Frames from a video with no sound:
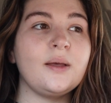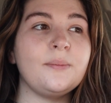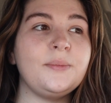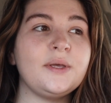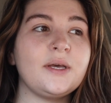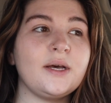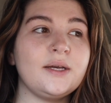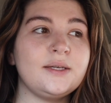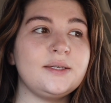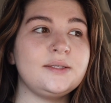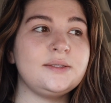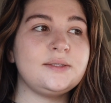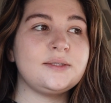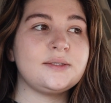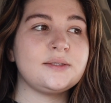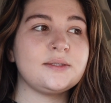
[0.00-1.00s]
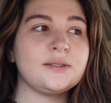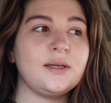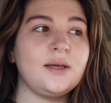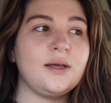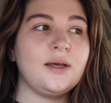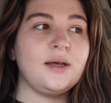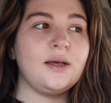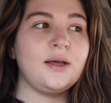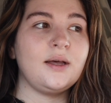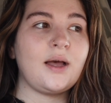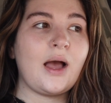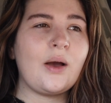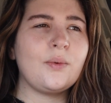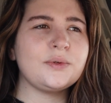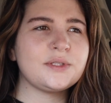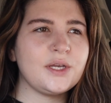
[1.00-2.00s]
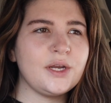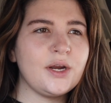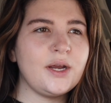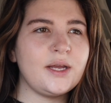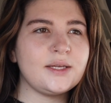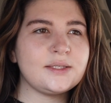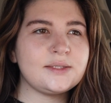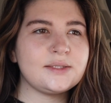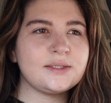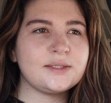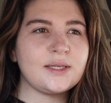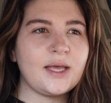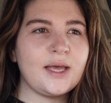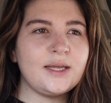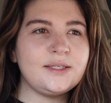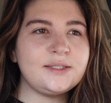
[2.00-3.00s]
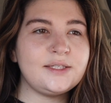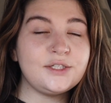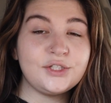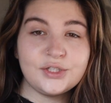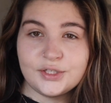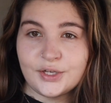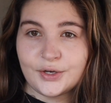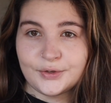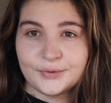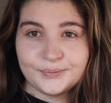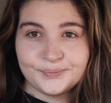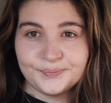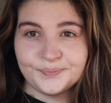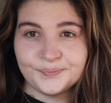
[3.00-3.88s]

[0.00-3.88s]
because I was curious. And did you know,